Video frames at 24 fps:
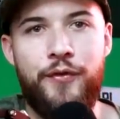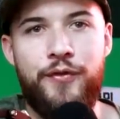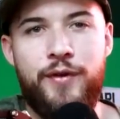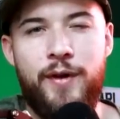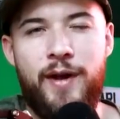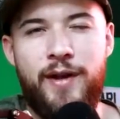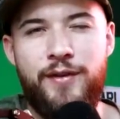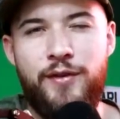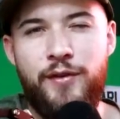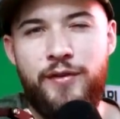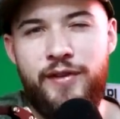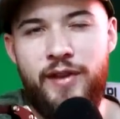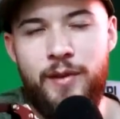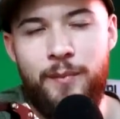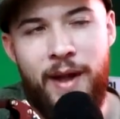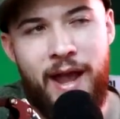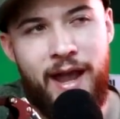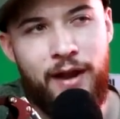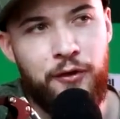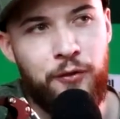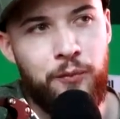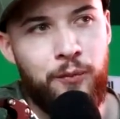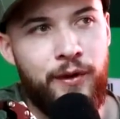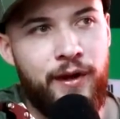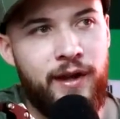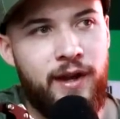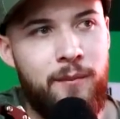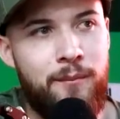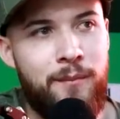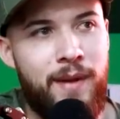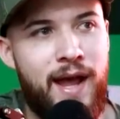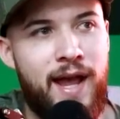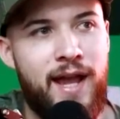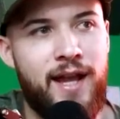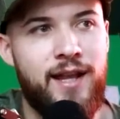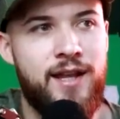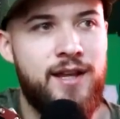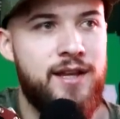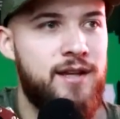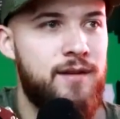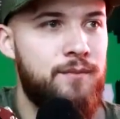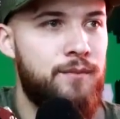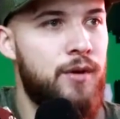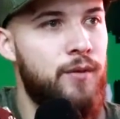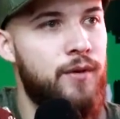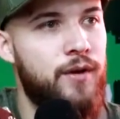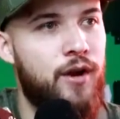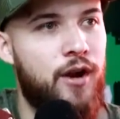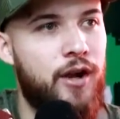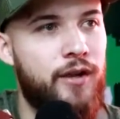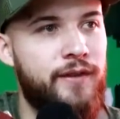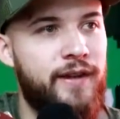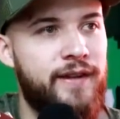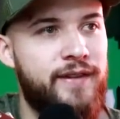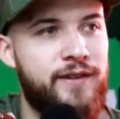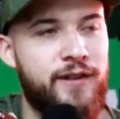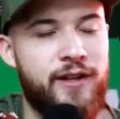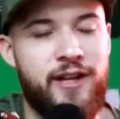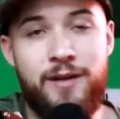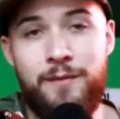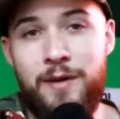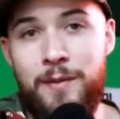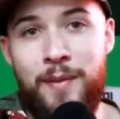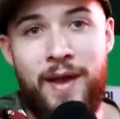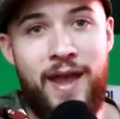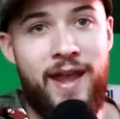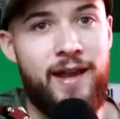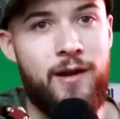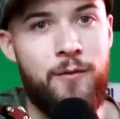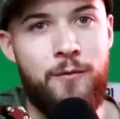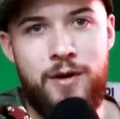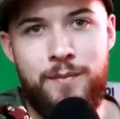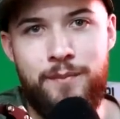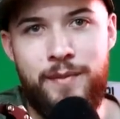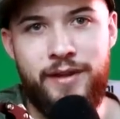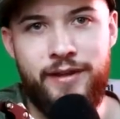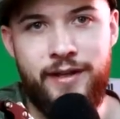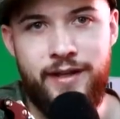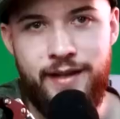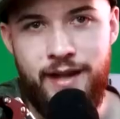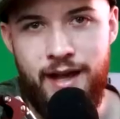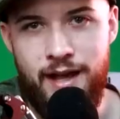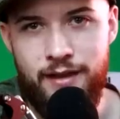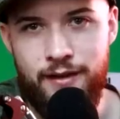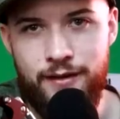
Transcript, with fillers: So I do see the Packers bringing him back. But regardless, they're going to be paying $1 million.